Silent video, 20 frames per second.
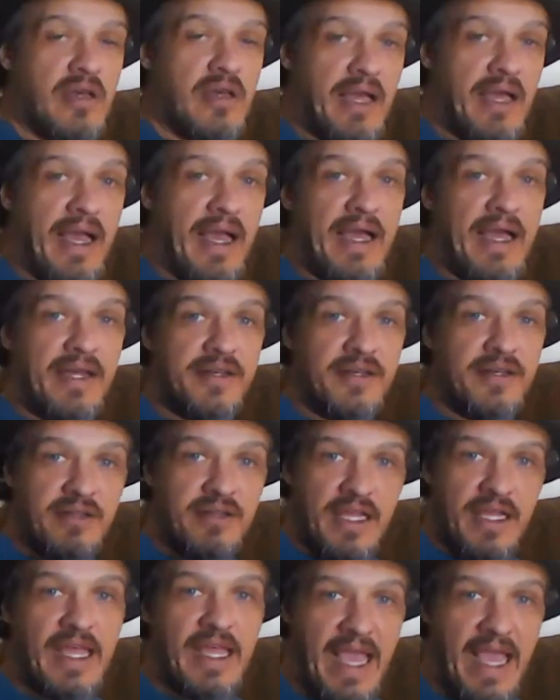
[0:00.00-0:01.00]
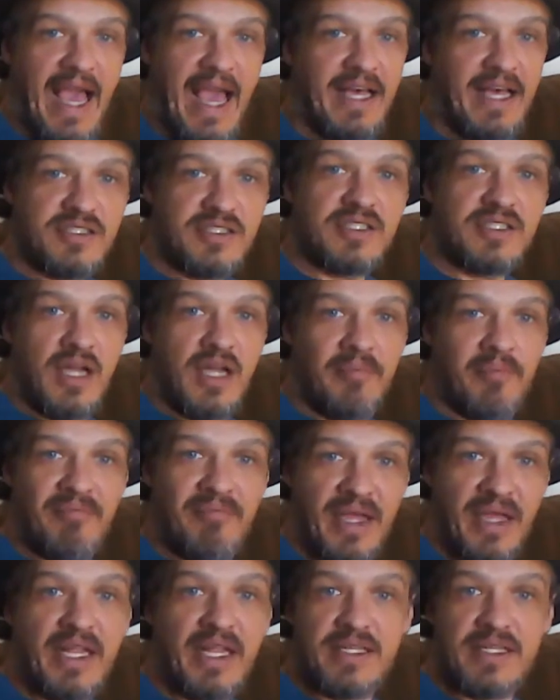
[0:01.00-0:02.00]
and he has a
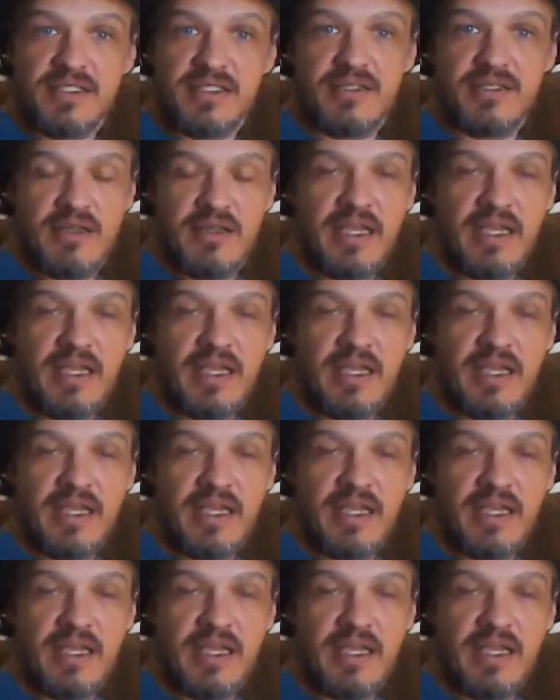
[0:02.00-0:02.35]
minute